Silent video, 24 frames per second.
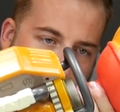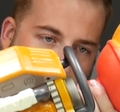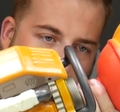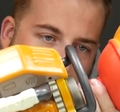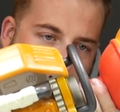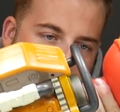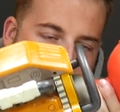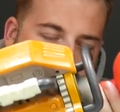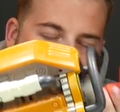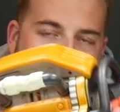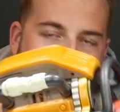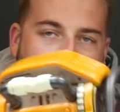
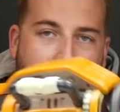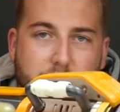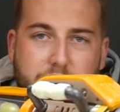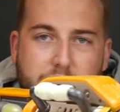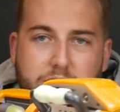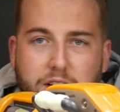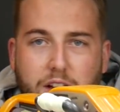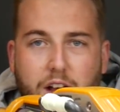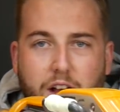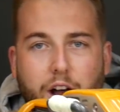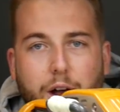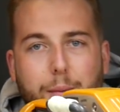it
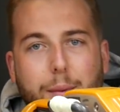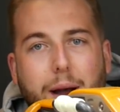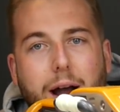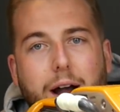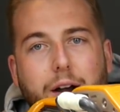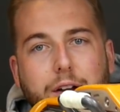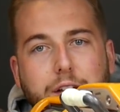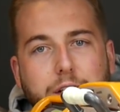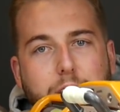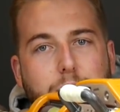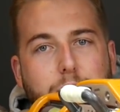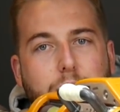doesn't come
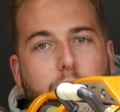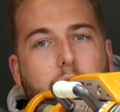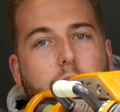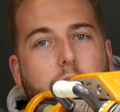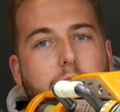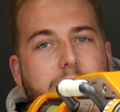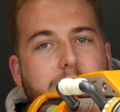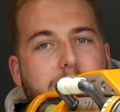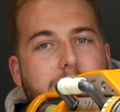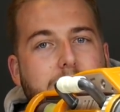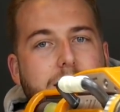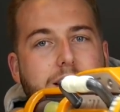out. You'd
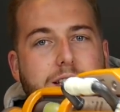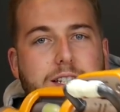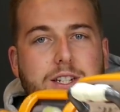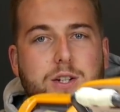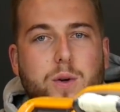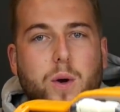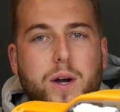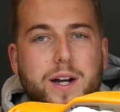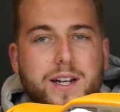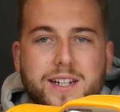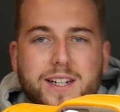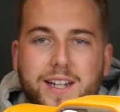like this
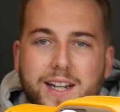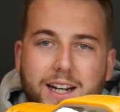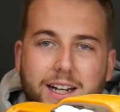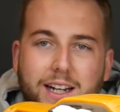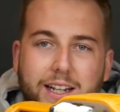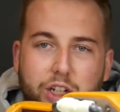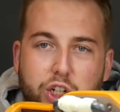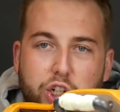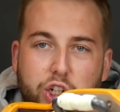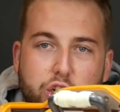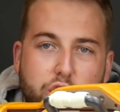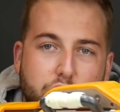to
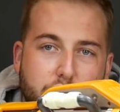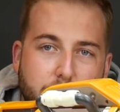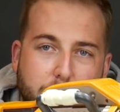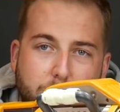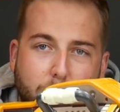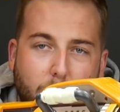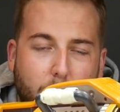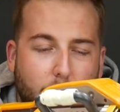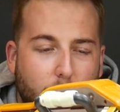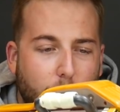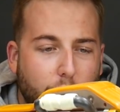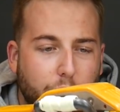ideally
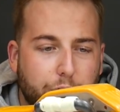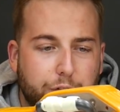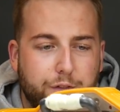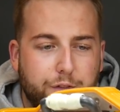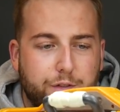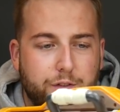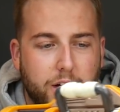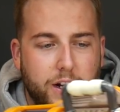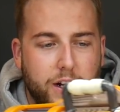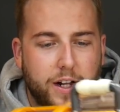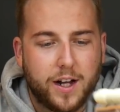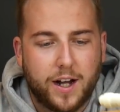shoot off.
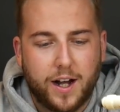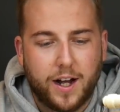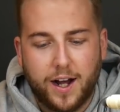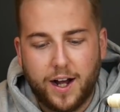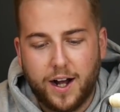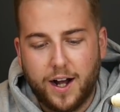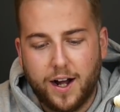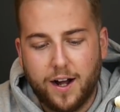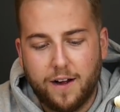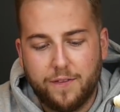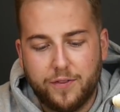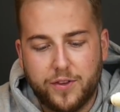
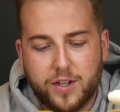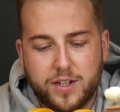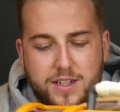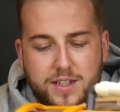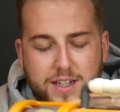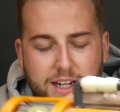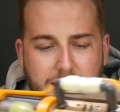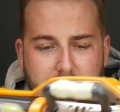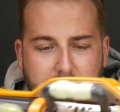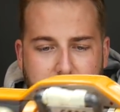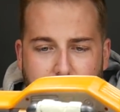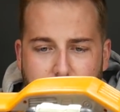The
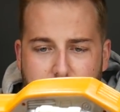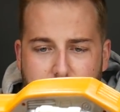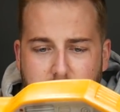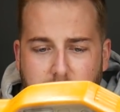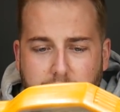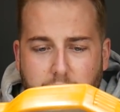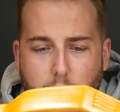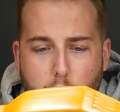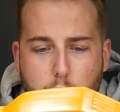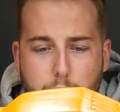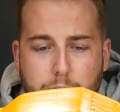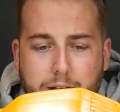detail's
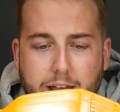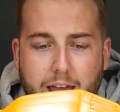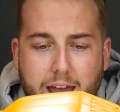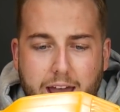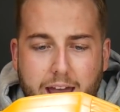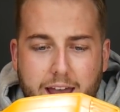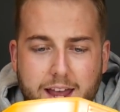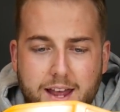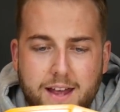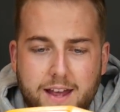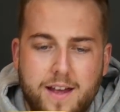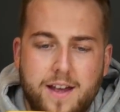like
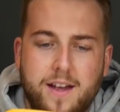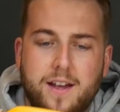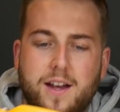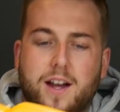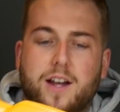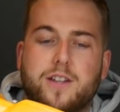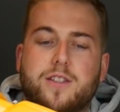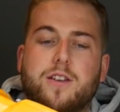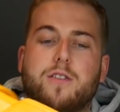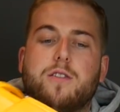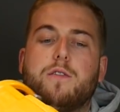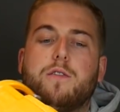okay.
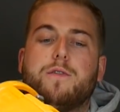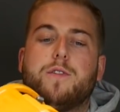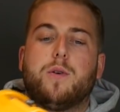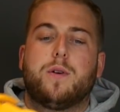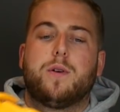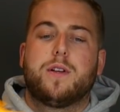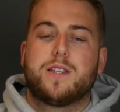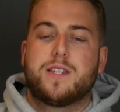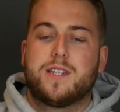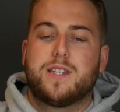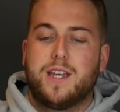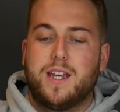I don't know if you
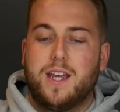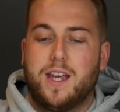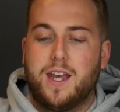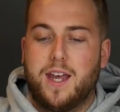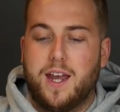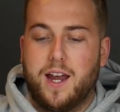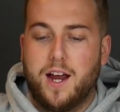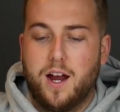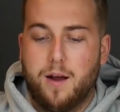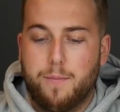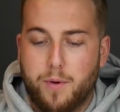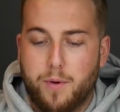can see here,